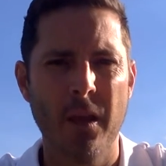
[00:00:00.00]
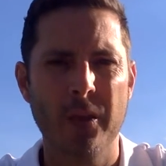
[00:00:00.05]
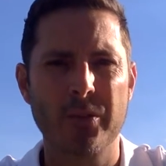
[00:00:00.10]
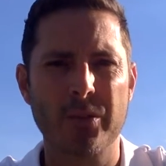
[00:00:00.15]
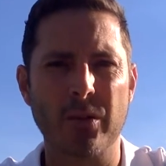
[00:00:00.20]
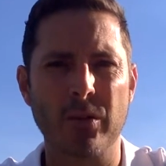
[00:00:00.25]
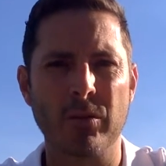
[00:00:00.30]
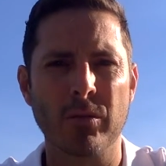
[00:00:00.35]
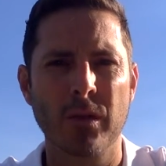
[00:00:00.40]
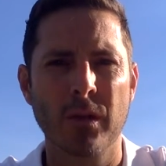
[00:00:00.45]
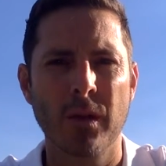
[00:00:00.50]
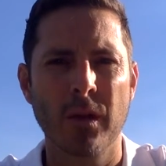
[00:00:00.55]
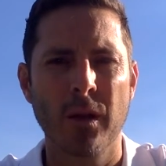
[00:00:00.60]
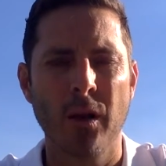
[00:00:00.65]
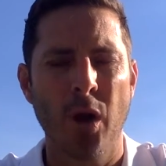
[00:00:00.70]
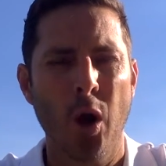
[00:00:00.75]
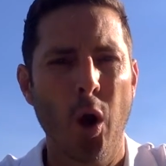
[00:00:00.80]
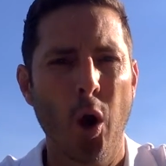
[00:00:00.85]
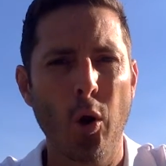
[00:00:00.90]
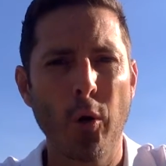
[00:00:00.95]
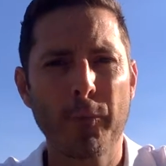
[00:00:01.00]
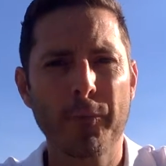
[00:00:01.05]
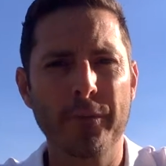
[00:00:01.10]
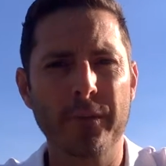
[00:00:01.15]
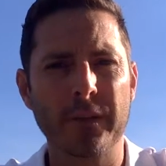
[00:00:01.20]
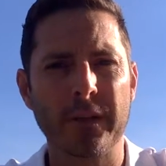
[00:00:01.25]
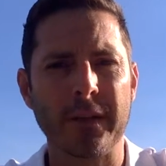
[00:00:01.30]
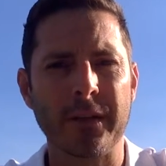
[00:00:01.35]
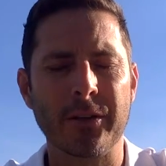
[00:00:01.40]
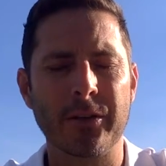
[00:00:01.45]
So
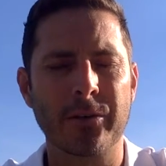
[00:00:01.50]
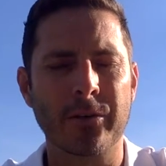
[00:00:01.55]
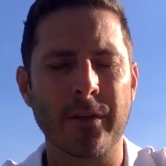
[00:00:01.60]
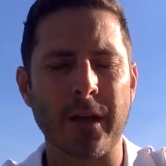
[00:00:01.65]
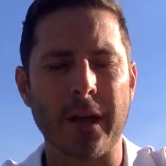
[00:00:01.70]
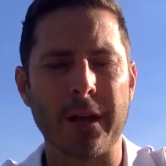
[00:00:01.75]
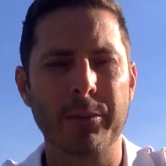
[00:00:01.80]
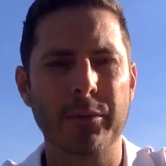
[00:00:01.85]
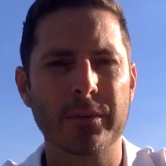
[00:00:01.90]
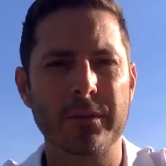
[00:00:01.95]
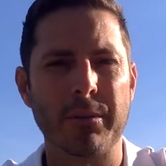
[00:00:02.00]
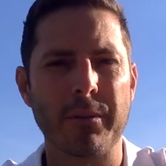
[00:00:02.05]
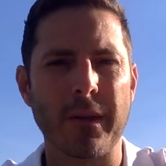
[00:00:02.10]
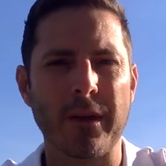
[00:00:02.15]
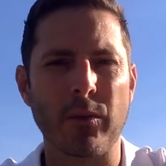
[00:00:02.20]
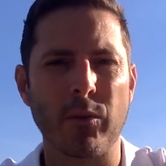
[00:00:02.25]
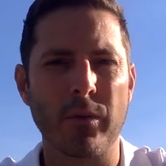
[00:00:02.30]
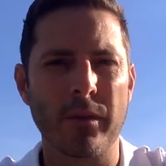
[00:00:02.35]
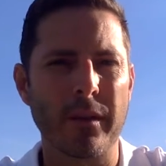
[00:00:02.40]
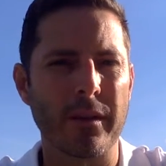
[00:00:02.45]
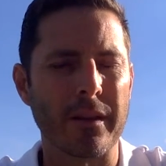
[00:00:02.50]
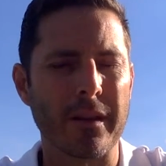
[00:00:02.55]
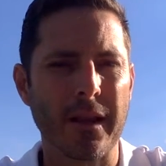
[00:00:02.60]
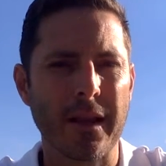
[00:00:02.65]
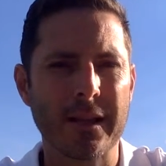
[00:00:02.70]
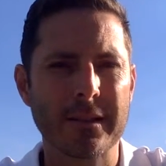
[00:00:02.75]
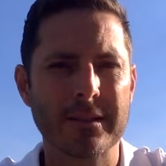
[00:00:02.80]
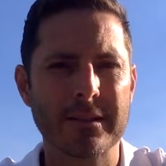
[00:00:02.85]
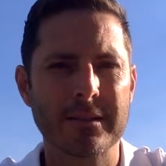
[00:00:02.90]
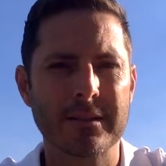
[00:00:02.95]
hopefully you're able to make one of the
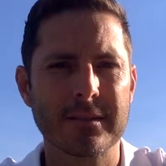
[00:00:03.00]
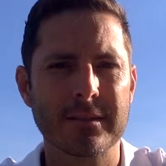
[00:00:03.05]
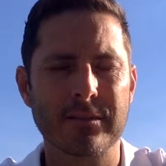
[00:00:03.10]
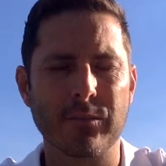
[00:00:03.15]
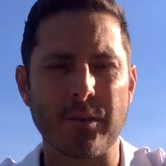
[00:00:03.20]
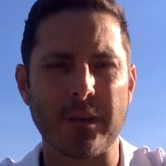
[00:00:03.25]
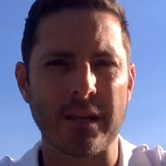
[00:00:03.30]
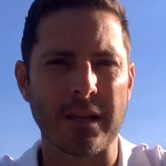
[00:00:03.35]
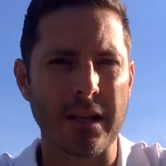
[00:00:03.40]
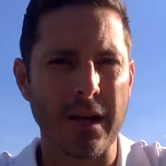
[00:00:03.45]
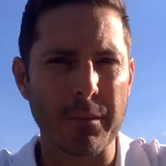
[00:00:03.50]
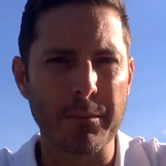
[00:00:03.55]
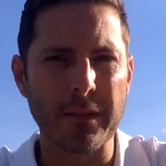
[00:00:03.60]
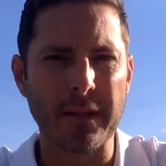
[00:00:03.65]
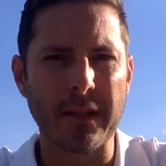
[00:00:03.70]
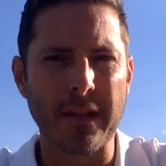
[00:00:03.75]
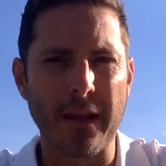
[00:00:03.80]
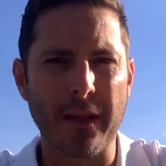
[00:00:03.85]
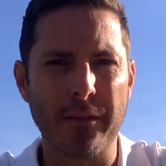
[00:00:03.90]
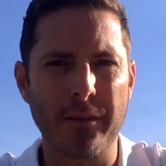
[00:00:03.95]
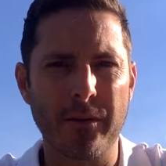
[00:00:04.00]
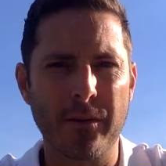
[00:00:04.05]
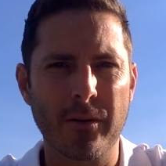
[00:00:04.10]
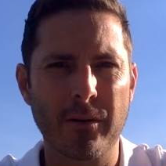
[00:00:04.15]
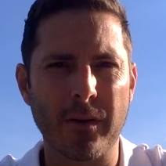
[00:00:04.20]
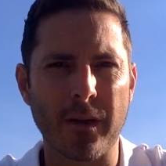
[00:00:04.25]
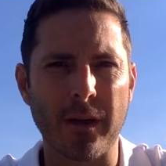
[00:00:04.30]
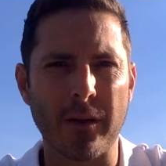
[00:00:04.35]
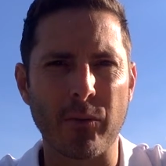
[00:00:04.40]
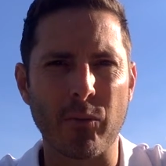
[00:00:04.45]
dates. We can come
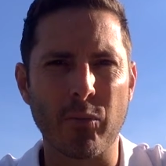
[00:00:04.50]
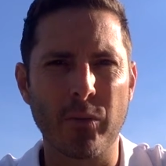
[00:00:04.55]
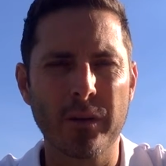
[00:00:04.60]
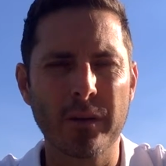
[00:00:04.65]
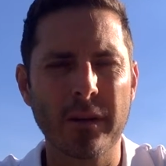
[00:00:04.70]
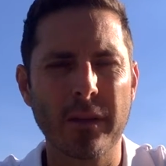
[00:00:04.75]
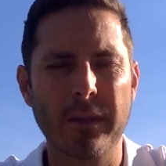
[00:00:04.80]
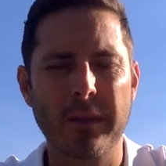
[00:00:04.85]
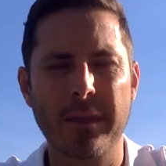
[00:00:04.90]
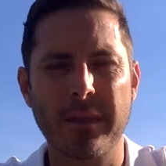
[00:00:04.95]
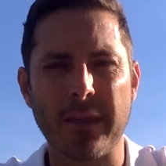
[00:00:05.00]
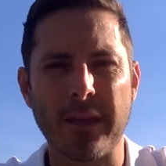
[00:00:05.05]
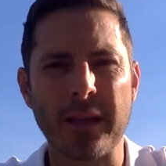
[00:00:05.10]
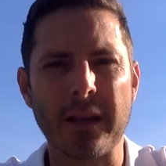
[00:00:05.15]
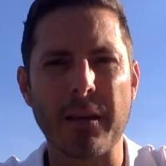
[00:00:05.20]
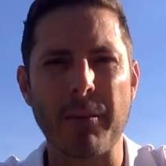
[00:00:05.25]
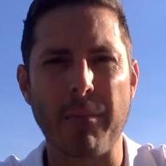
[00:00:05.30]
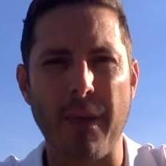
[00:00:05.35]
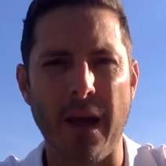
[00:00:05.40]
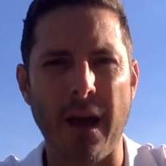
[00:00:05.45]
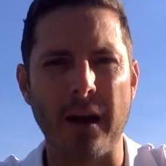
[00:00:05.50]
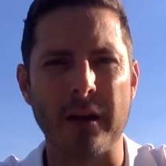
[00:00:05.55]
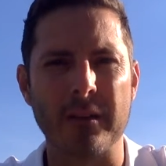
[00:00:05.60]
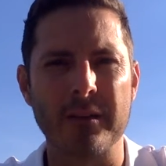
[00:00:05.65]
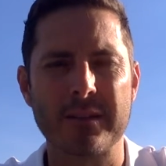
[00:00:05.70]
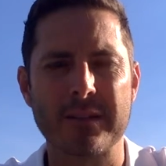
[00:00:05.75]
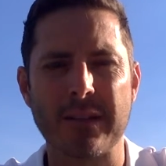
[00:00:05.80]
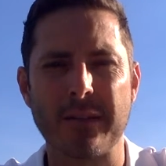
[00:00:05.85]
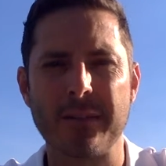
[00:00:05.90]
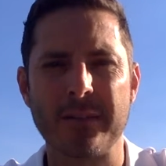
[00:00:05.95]
together and really think
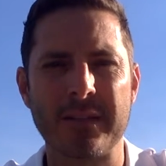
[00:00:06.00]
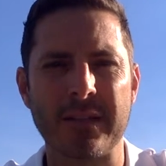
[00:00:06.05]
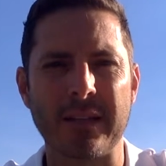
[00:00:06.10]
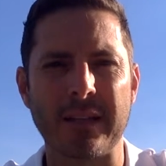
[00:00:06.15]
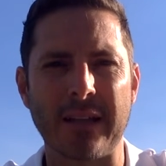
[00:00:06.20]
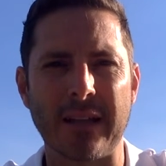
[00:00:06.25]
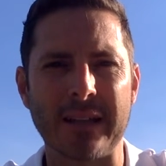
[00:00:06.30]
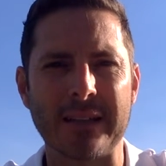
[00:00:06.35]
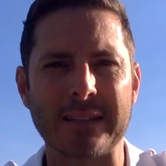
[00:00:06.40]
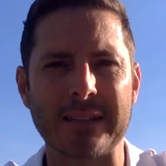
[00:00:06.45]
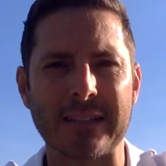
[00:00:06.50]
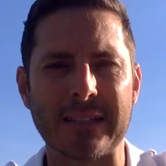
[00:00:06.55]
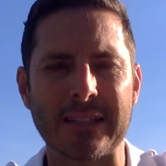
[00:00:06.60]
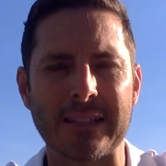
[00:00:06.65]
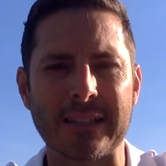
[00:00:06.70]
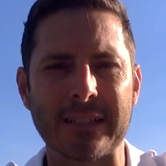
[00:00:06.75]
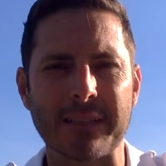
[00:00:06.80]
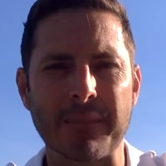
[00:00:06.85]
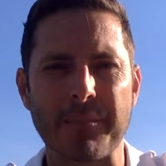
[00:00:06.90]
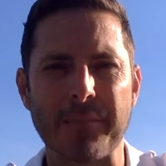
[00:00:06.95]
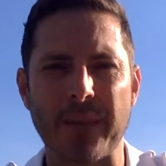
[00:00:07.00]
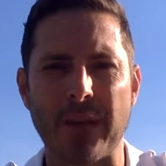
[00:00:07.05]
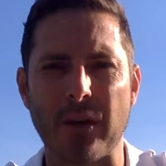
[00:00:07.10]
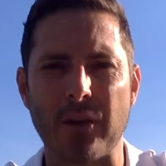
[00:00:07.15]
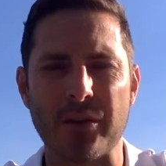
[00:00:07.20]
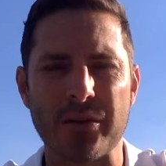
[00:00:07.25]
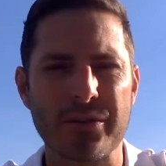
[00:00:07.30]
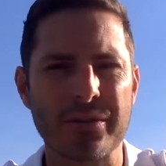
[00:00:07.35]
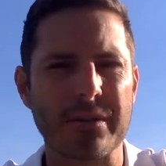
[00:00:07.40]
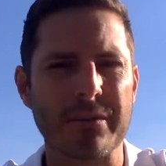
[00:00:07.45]
about 17-18,
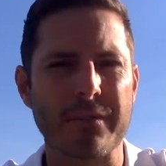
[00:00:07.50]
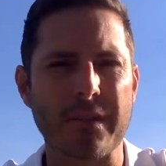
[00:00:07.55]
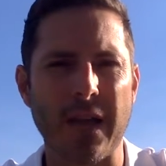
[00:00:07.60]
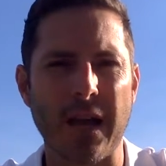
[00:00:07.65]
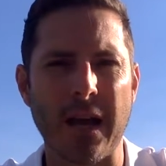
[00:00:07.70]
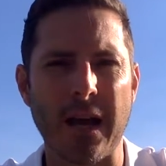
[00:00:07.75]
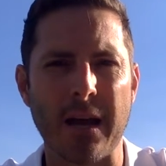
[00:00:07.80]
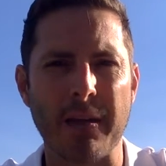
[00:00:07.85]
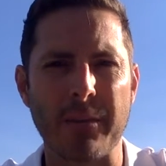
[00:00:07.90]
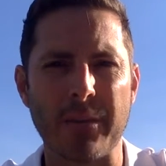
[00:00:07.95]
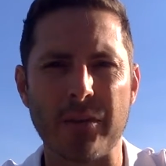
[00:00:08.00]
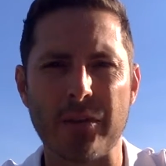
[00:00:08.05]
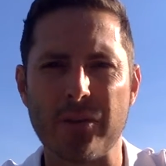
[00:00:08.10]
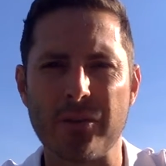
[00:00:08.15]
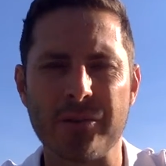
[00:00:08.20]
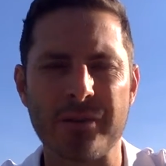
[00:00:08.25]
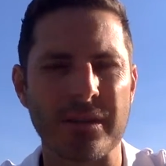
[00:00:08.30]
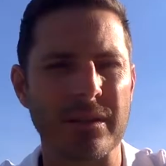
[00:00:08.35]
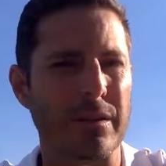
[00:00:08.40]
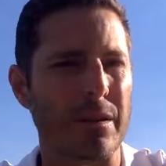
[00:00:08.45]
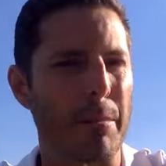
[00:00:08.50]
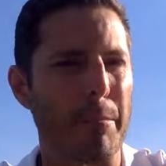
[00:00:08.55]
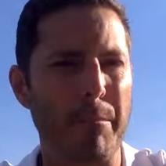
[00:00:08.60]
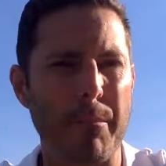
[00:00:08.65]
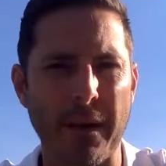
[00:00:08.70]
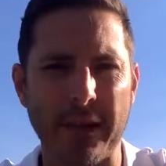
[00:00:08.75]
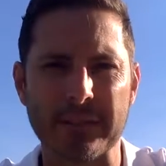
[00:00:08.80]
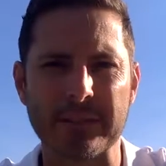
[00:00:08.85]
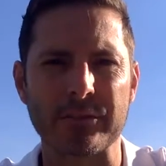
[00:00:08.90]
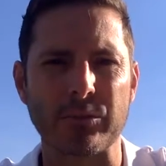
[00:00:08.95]
our use of time, and use it in the
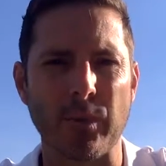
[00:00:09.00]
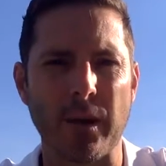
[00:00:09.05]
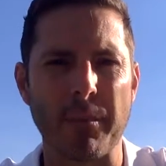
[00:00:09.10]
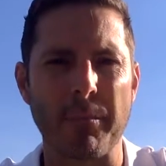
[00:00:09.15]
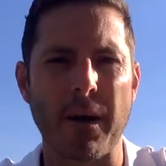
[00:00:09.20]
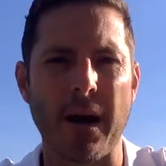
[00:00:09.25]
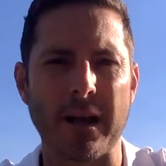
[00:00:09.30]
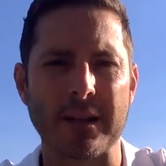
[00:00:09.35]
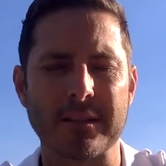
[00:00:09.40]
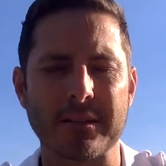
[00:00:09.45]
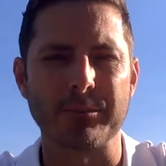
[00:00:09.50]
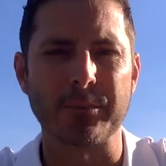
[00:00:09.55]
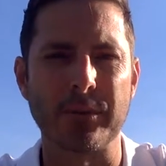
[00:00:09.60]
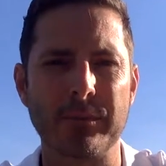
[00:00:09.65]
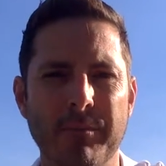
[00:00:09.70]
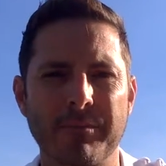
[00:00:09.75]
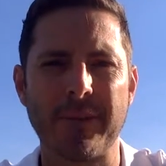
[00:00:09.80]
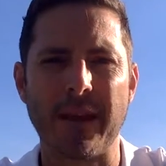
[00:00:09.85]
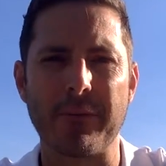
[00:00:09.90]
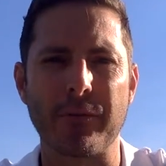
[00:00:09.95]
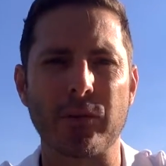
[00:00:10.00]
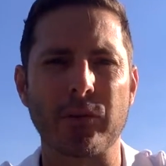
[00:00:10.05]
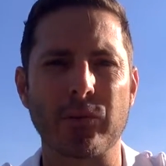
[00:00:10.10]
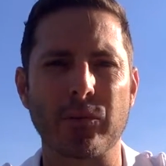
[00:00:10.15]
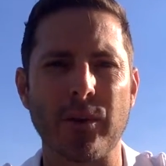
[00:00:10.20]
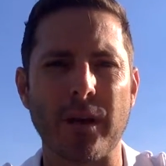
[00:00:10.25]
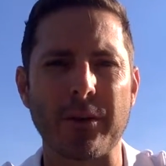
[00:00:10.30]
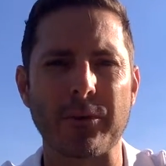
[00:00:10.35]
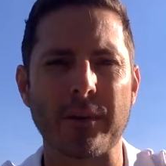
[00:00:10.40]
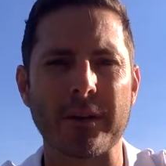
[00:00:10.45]
best way possible. Have a
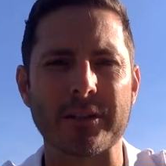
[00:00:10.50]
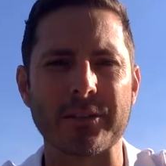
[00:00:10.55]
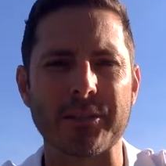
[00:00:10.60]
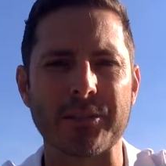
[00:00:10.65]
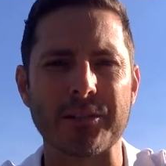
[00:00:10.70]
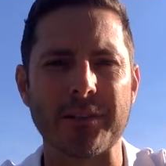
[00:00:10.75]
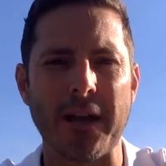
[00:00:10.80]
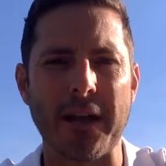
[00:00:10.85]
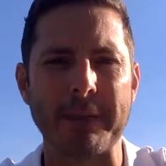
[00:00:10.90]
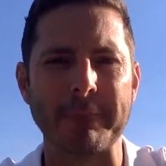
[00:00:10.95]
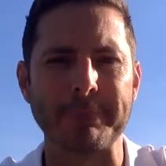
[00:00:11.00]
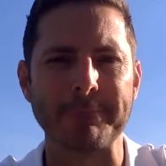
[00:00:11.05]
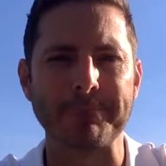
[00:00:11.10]
great rest of your day.